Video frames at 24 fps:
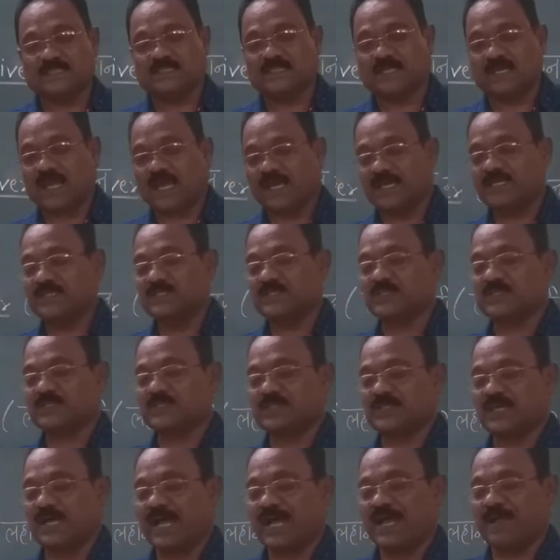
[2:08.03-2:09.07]
the
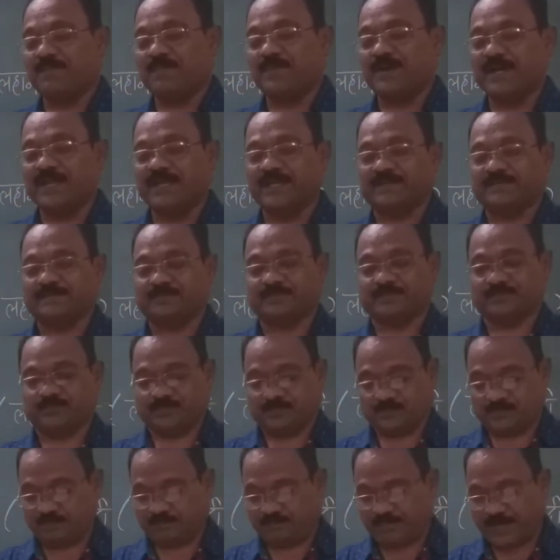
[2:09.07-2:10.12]
lines I am
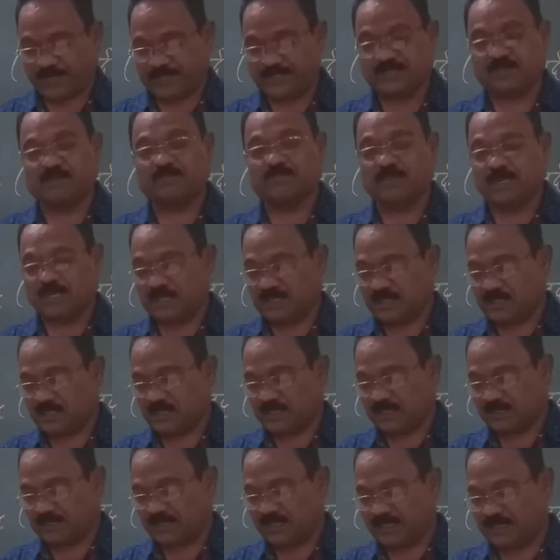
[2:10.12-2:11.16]
reading. Page
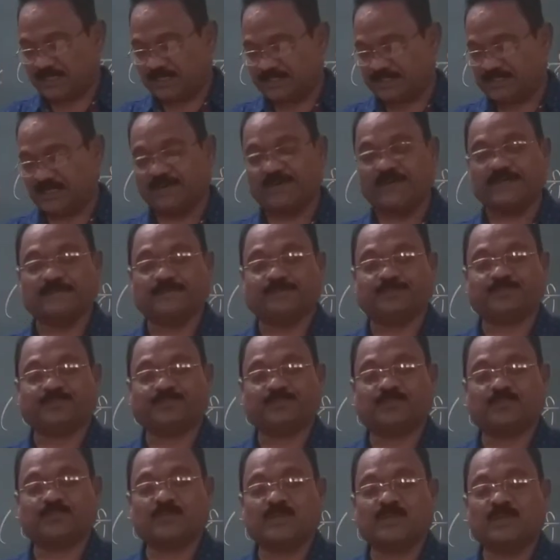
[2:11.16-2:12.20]
number 37.
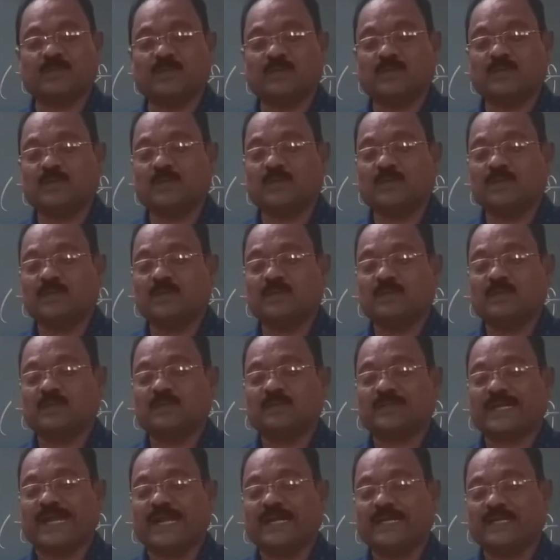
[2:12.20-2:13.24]

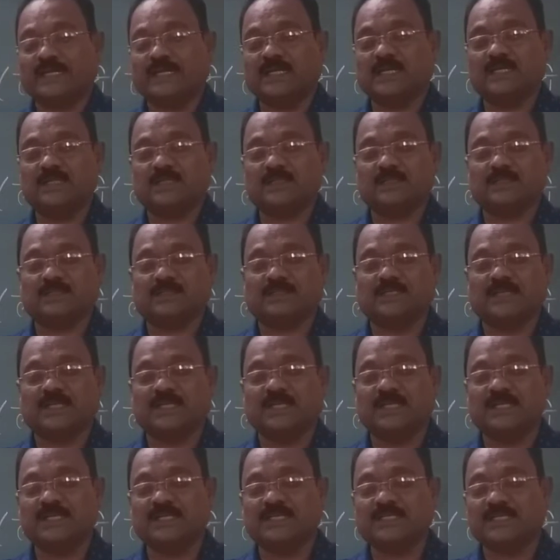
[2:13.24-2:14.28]
Title: The
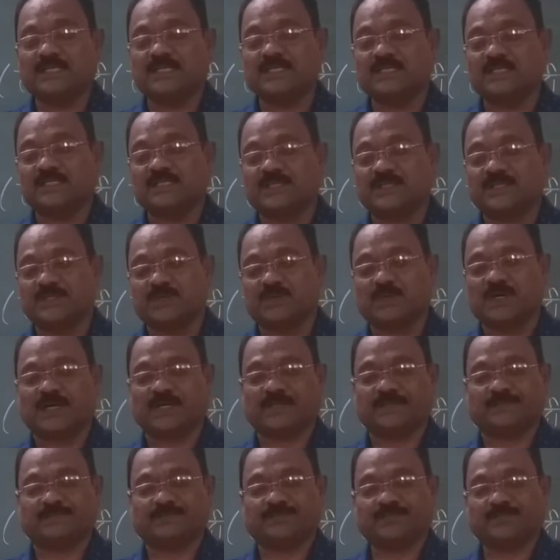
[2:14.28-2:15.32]
Little River.
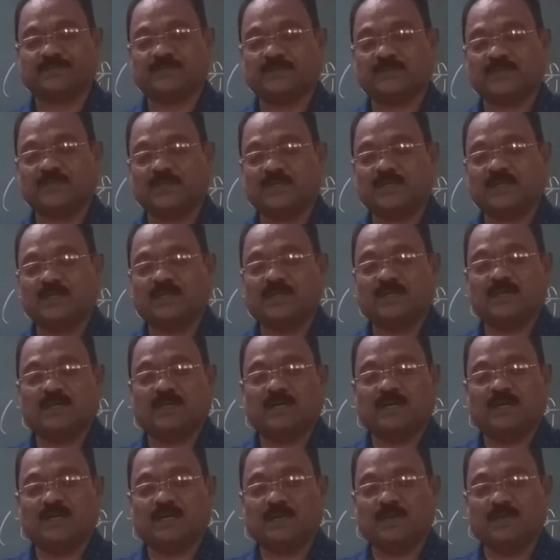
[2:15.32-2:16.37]

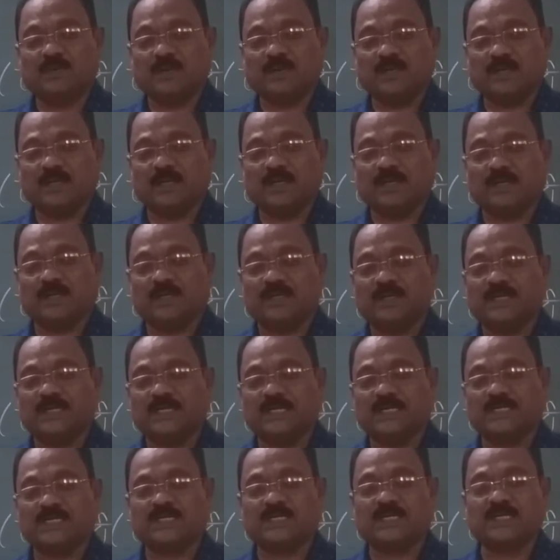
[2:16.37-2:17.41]
Our
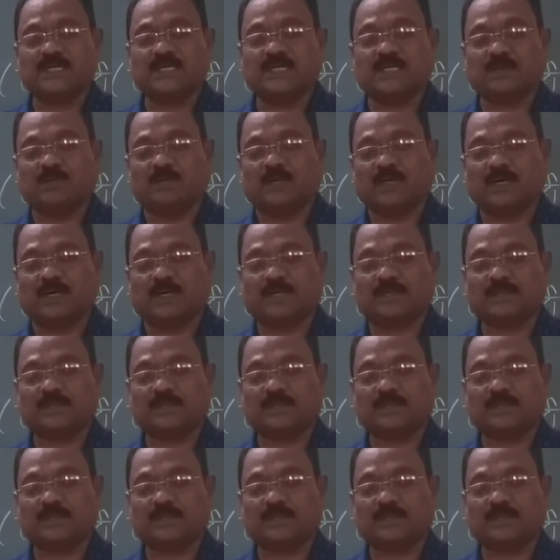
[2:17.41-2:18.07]
little river,